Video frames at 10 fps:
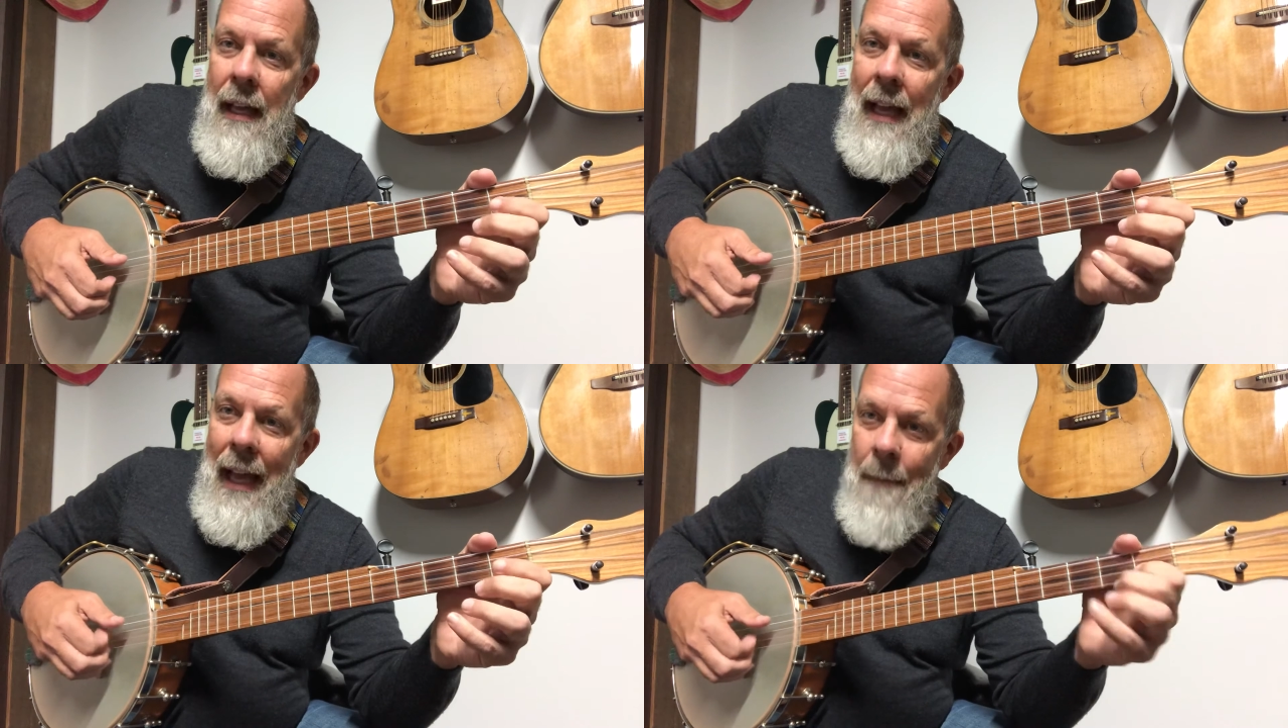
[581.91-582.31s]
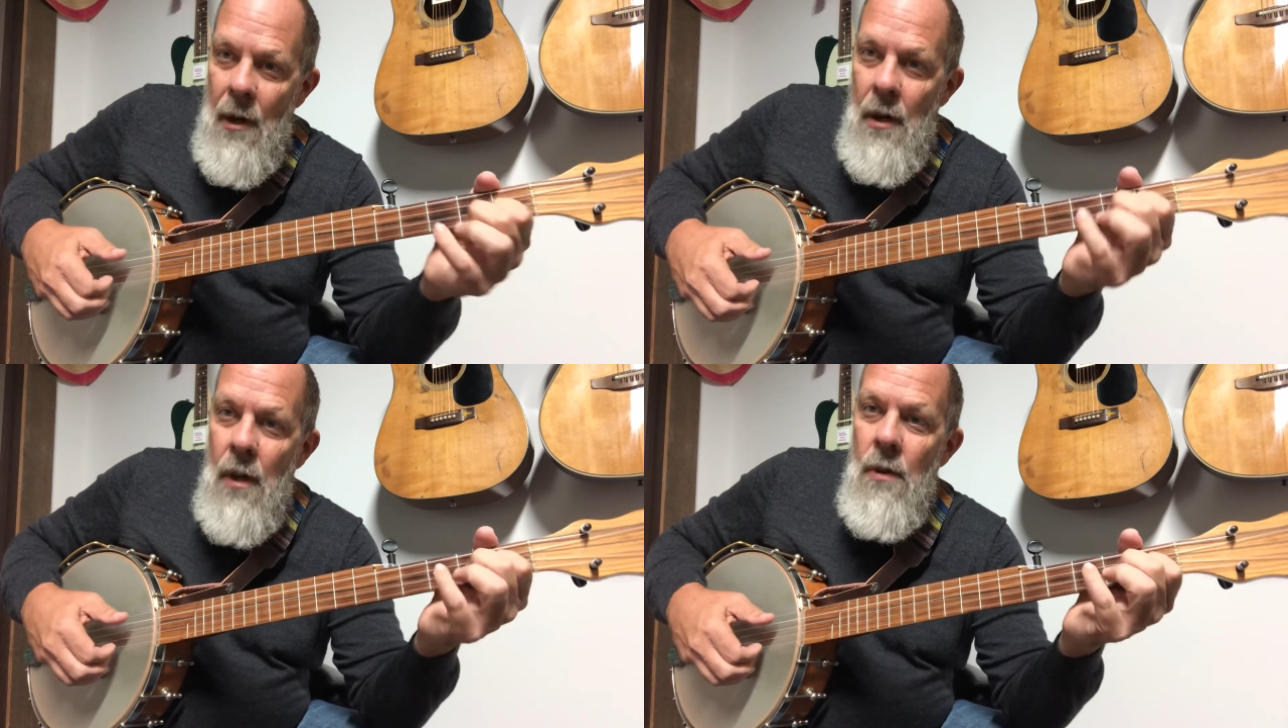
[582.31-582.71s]

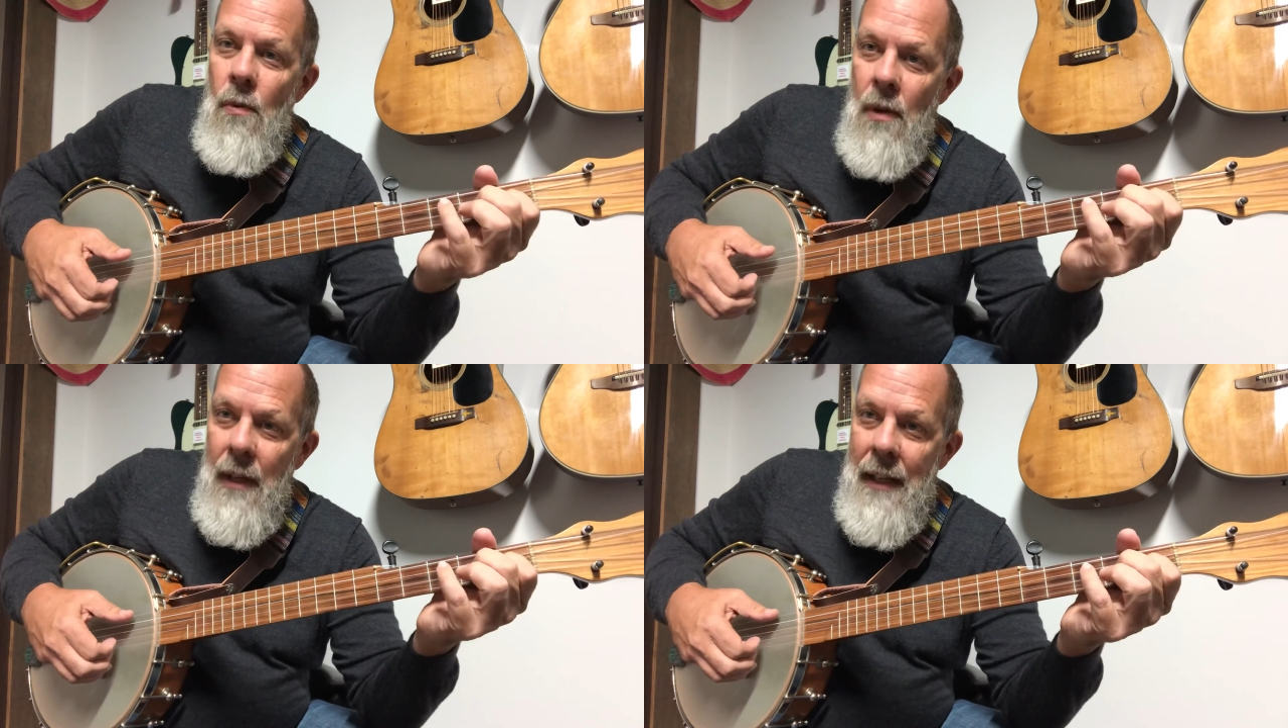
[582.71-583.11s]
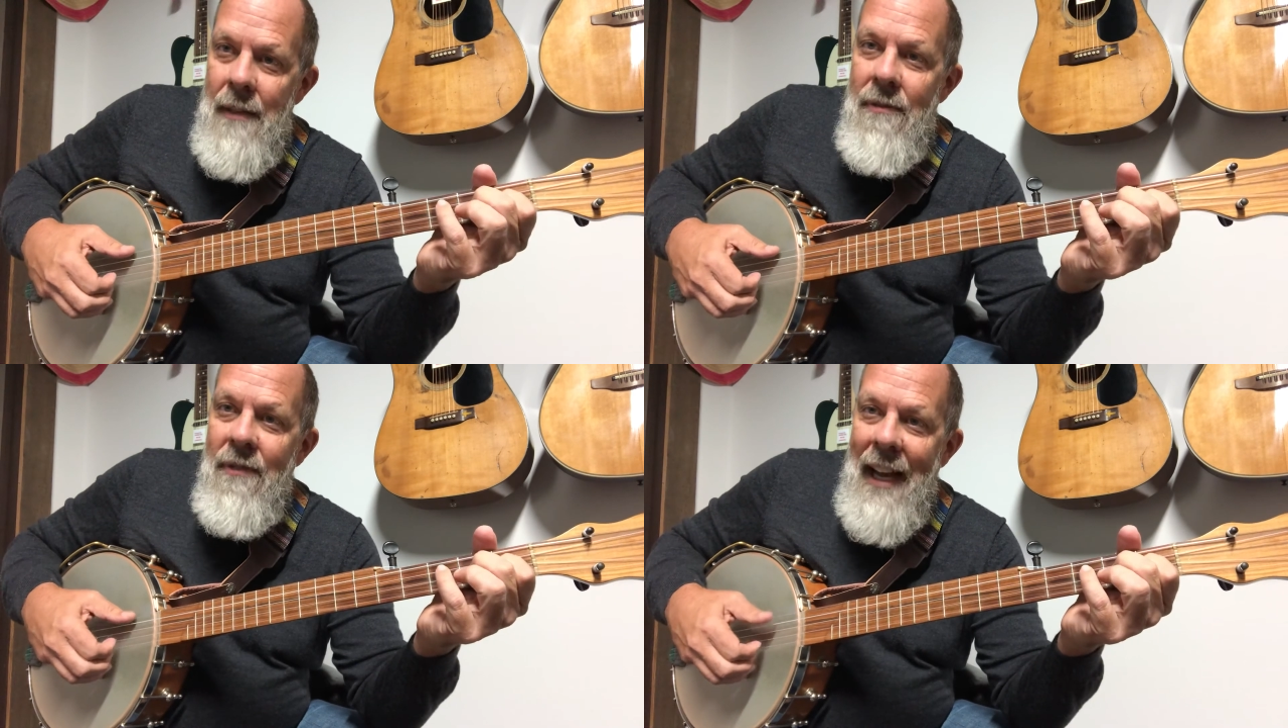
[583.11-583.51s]
hammer on,
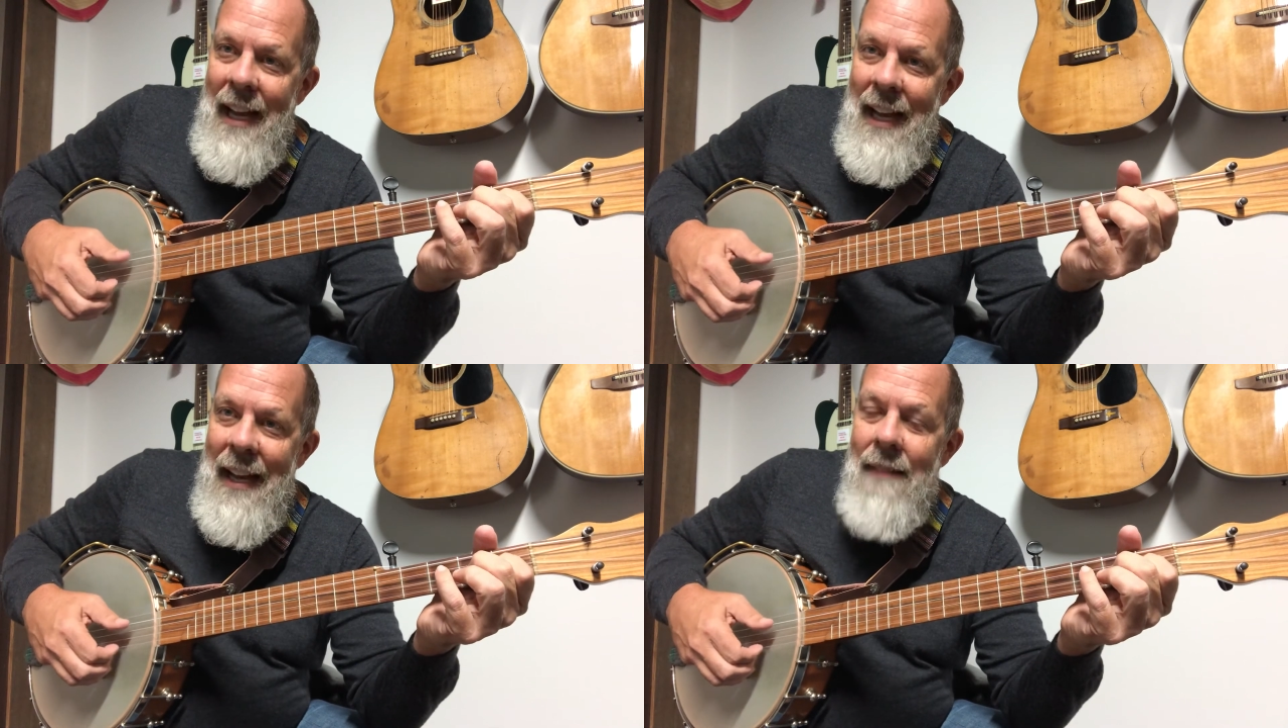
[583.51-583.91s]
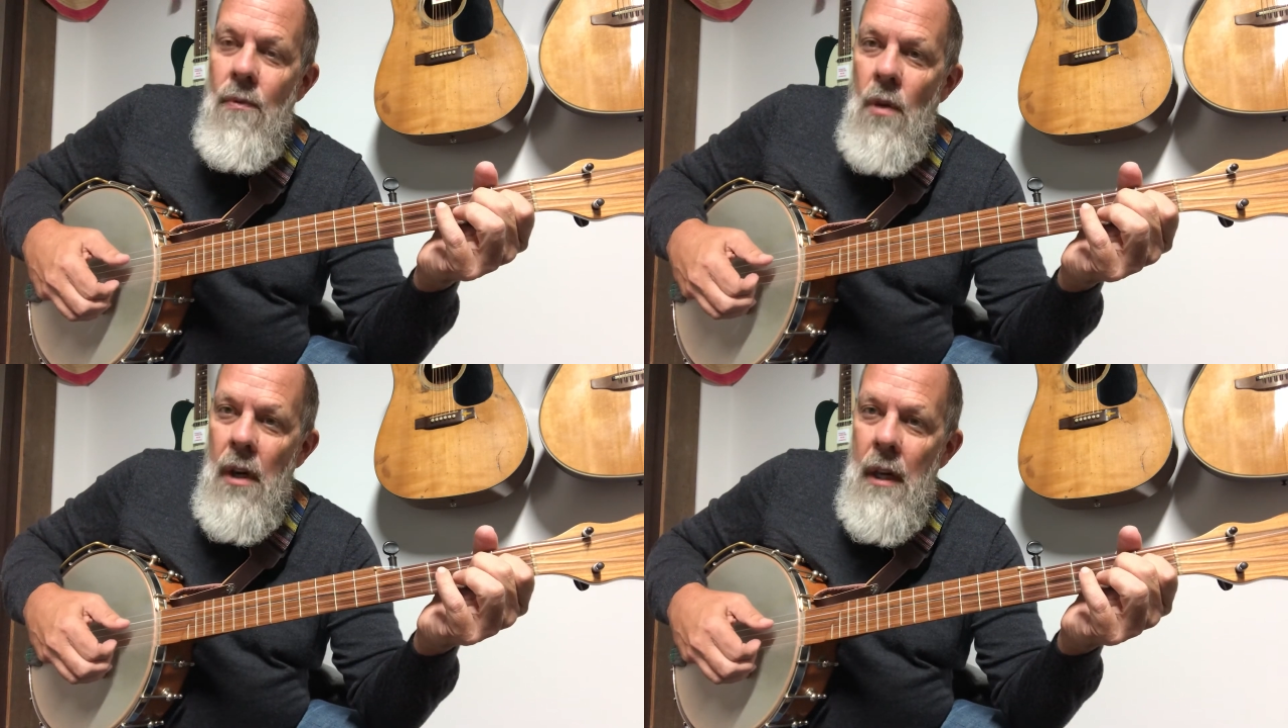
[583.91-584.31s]
1, 5,
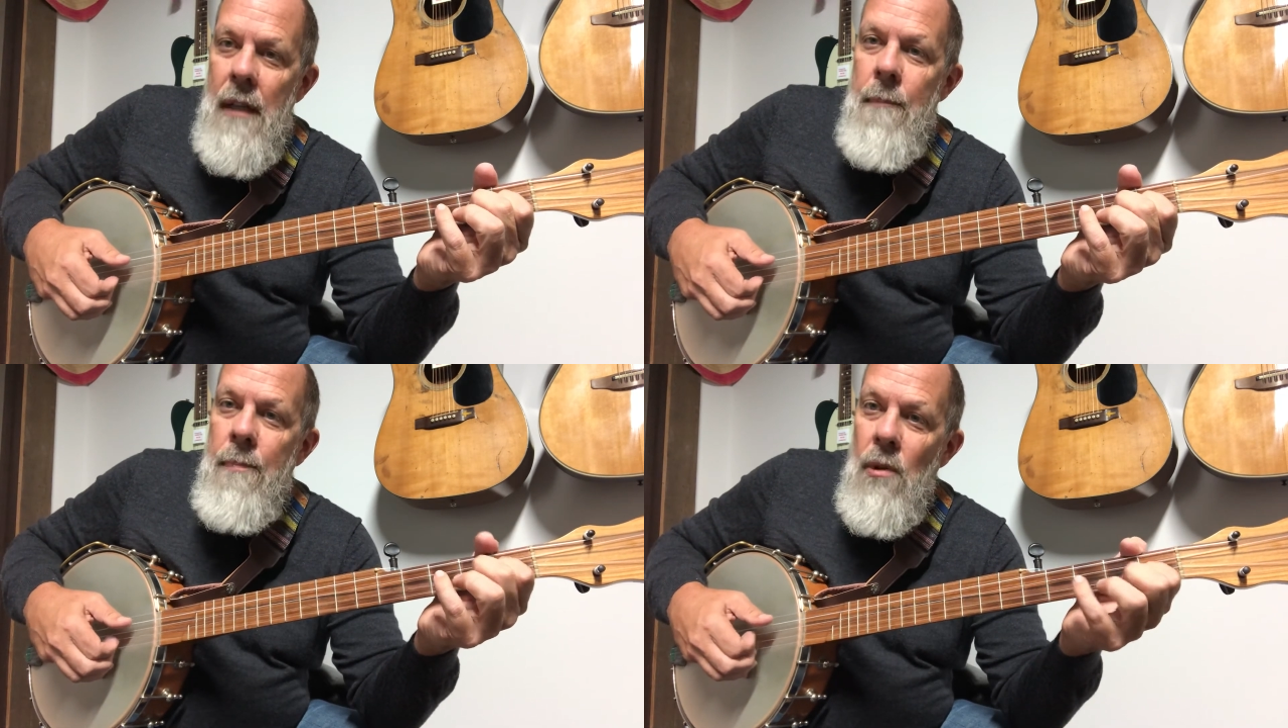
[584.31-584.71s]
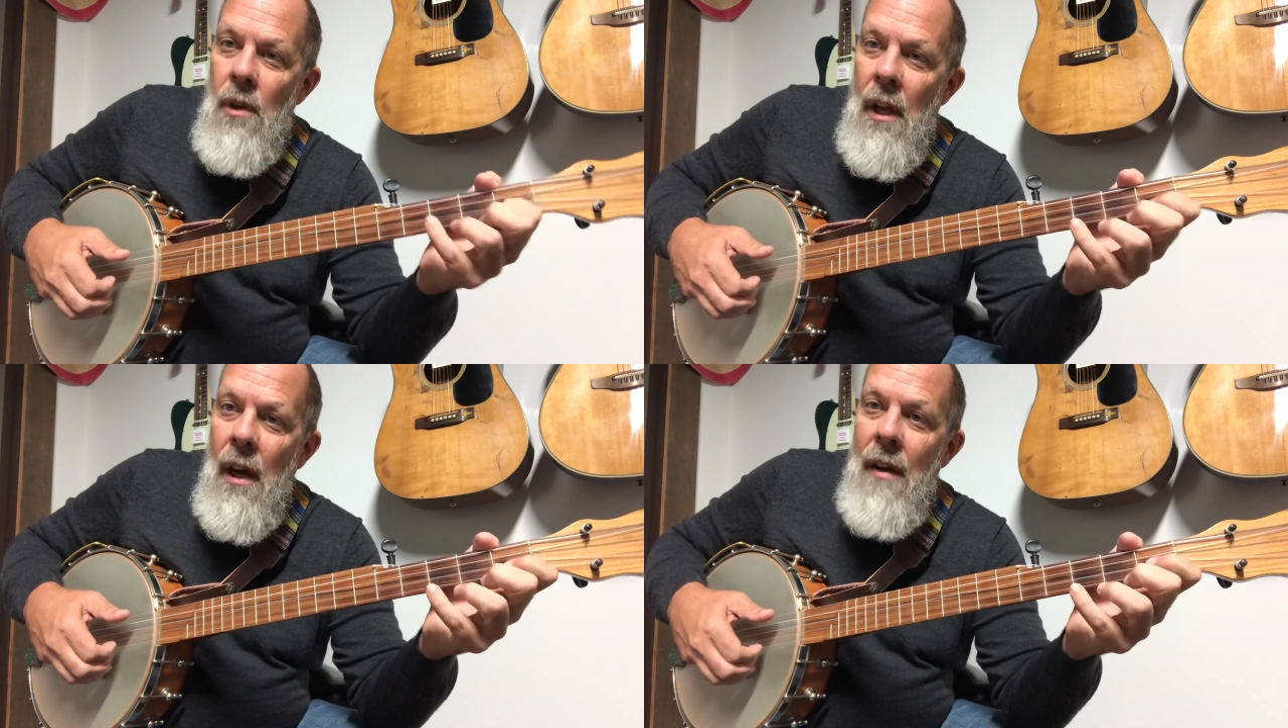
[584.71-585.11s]
1, pull
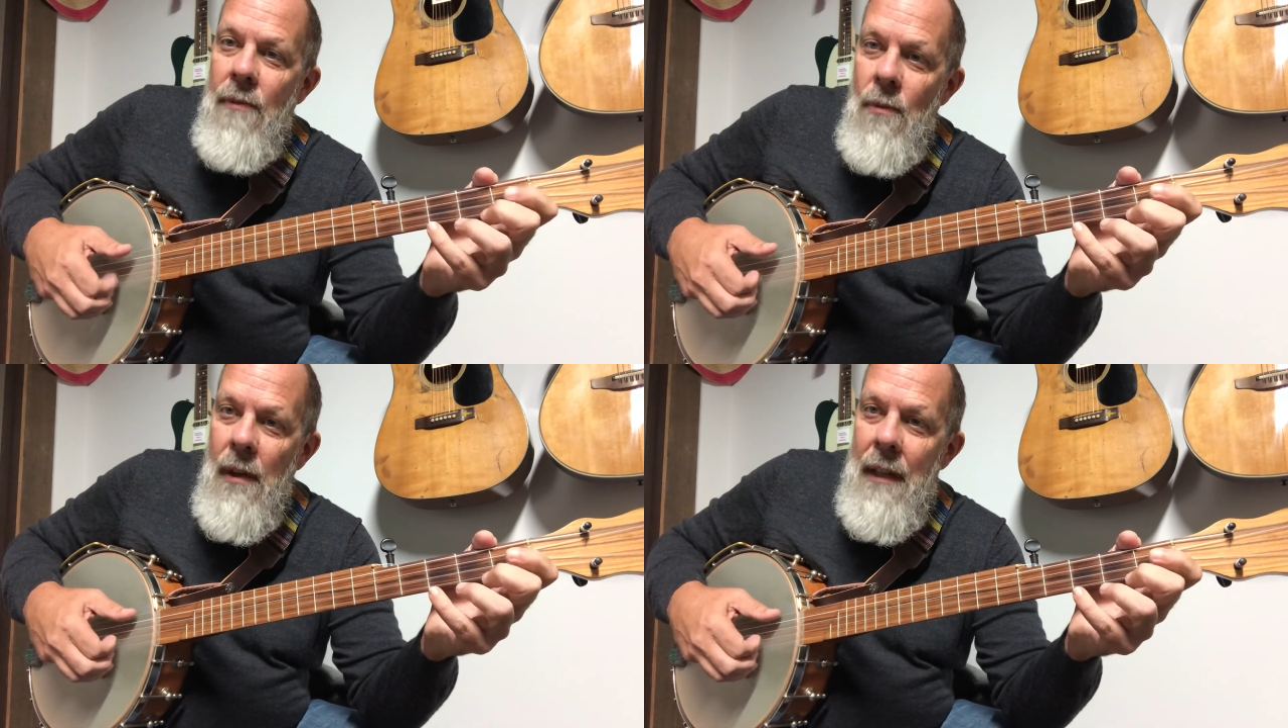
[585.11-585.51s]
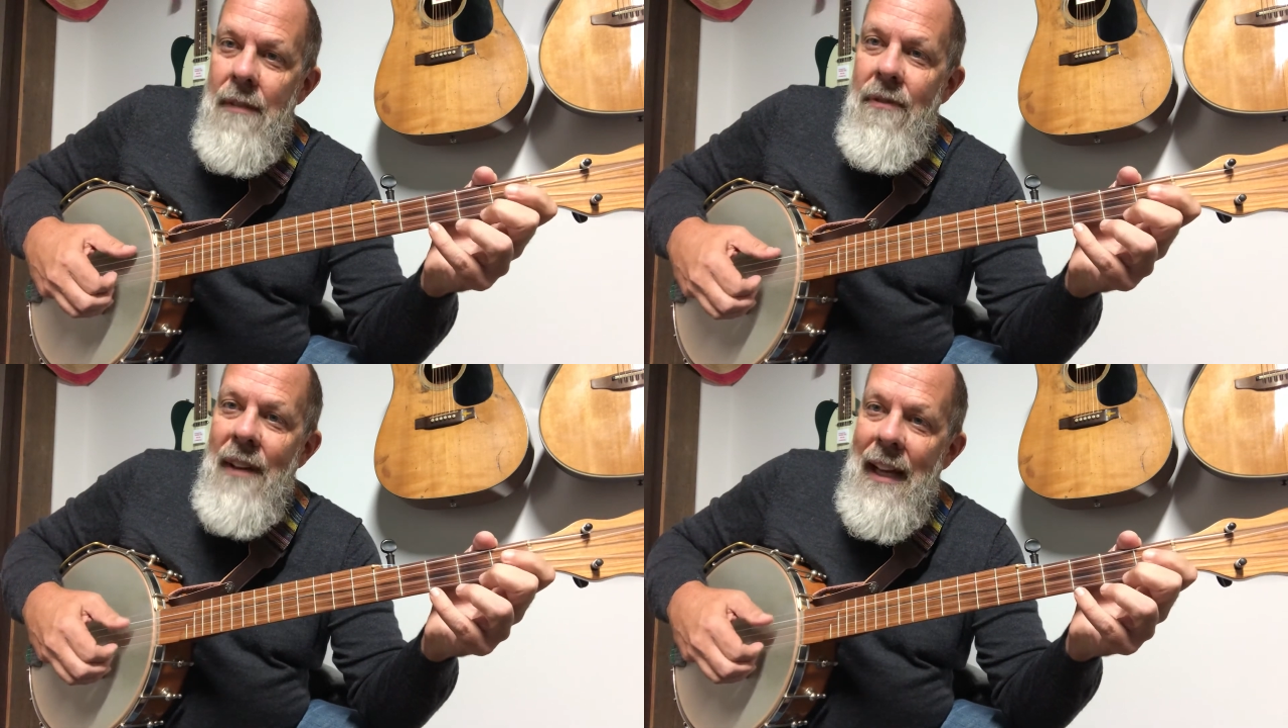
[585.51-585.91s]
off,
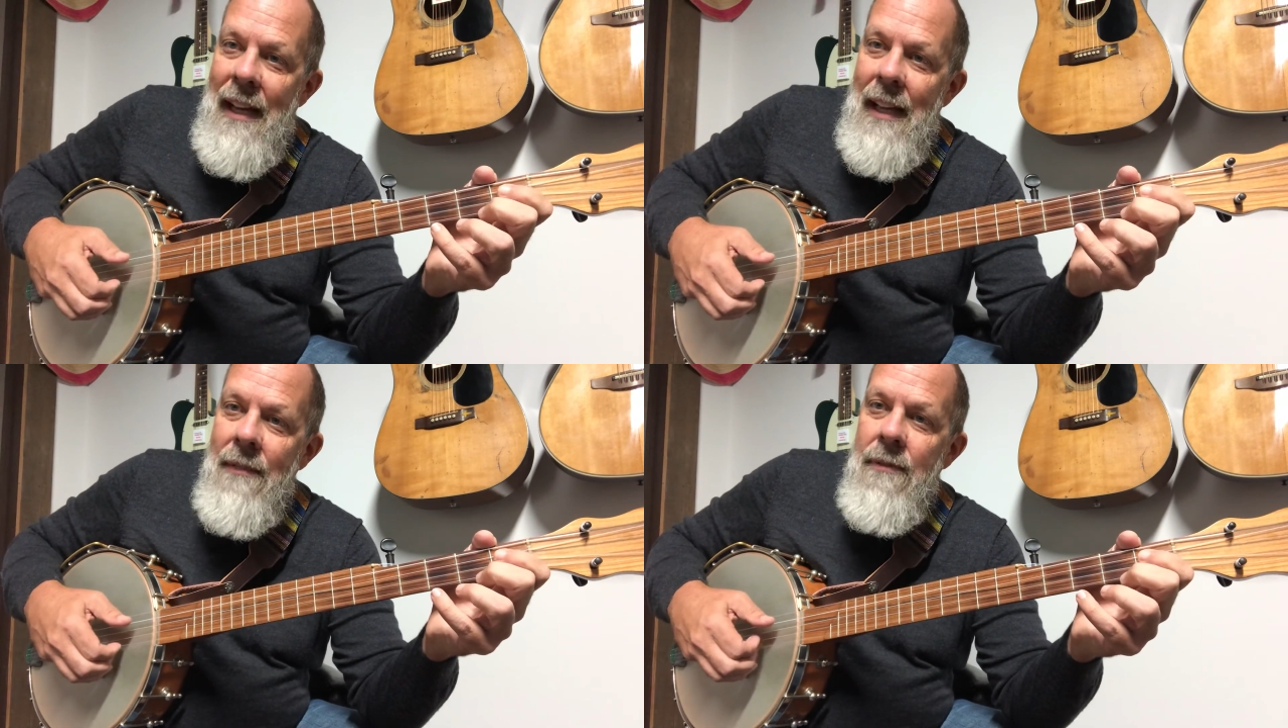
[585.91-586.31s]
1, 5.